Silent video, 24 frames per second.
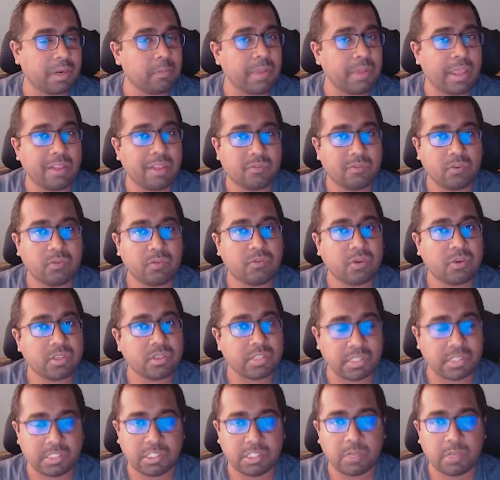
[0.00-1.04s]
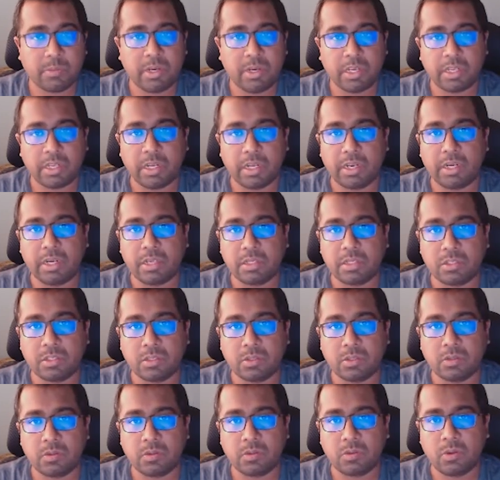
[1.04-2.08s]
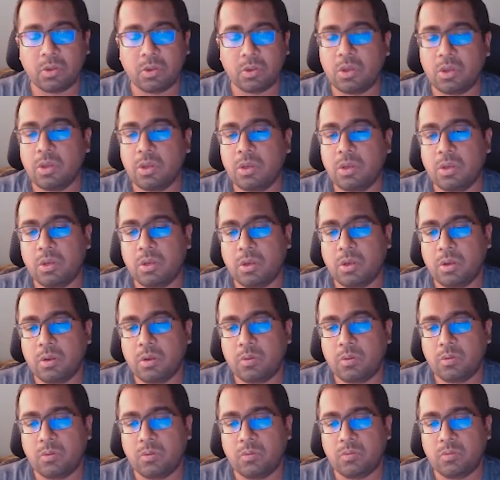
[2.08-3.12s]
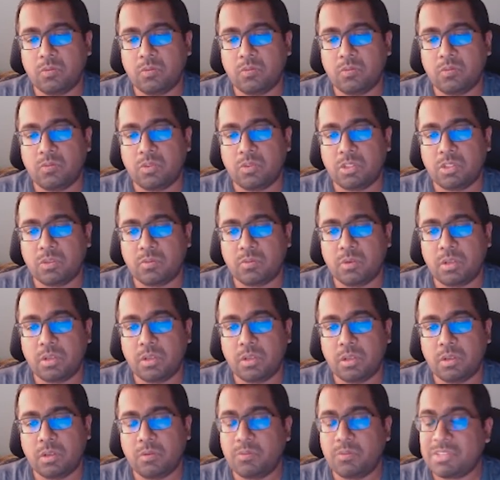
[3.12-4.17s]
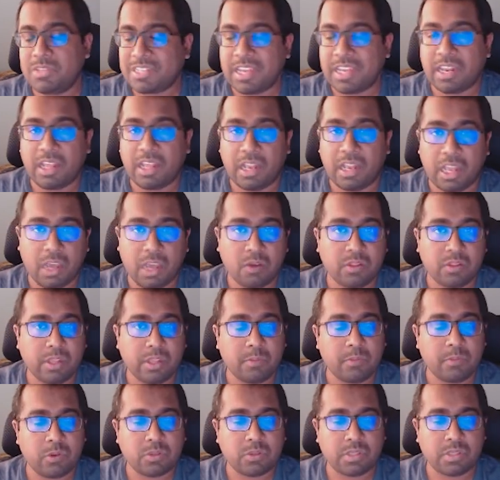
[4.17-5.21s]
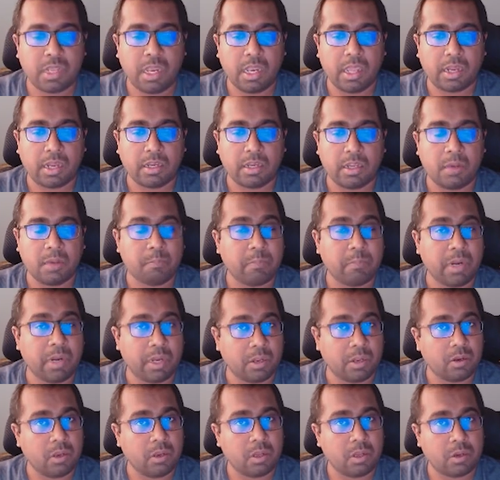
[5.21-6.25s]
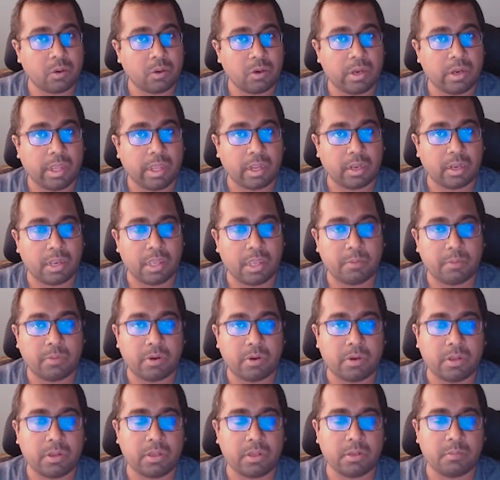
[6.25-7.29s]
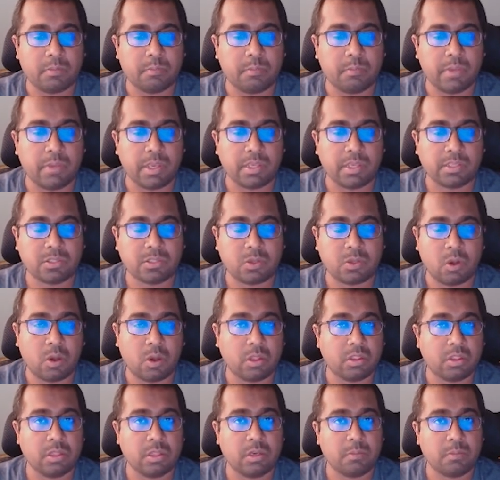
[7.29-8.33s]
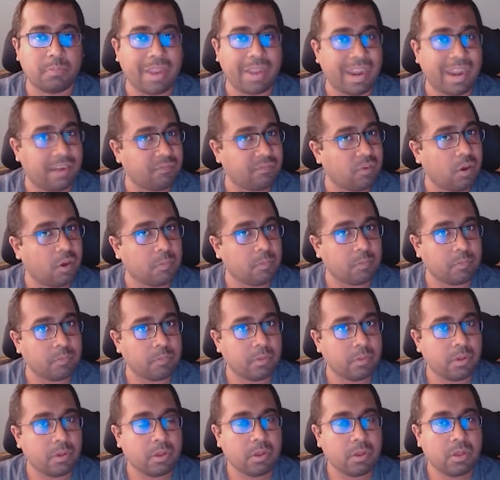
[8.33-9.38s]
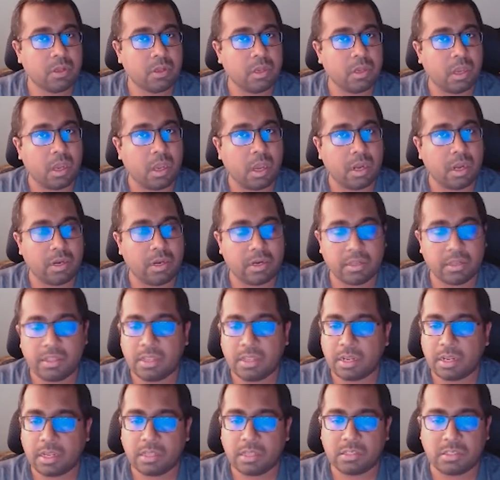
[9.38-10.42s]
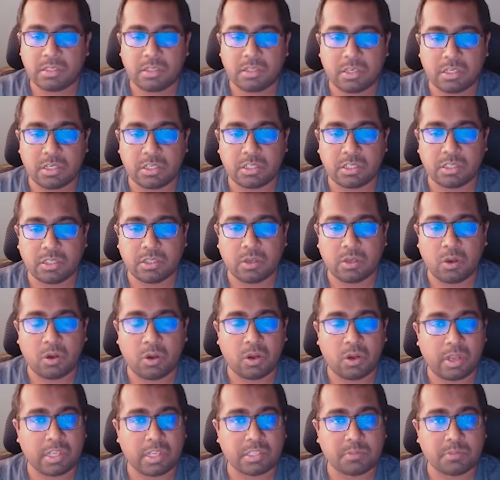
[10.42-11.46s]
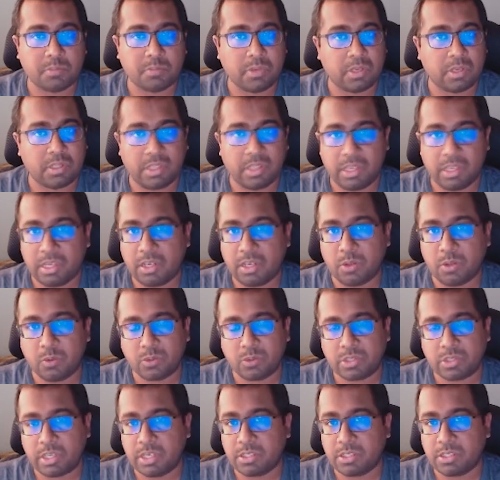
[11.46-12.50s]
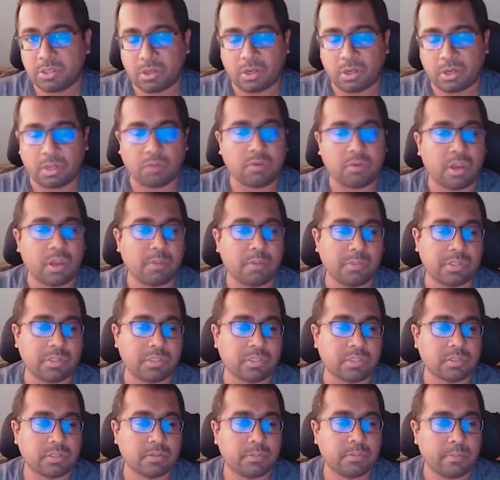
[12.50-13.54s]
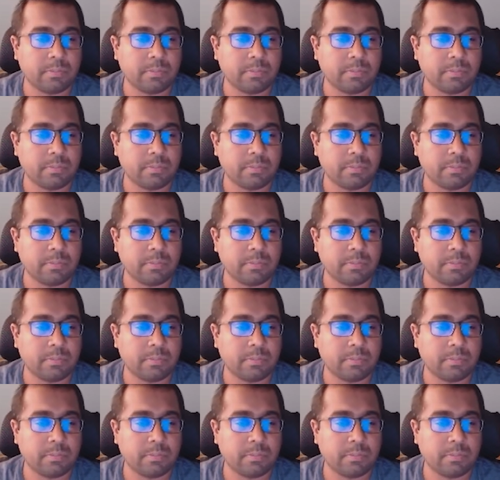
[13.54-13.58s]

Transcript: helpful for system integrators, which can allow them to select a particular codec library based on the platform under their consideration or as per their use case or requirements.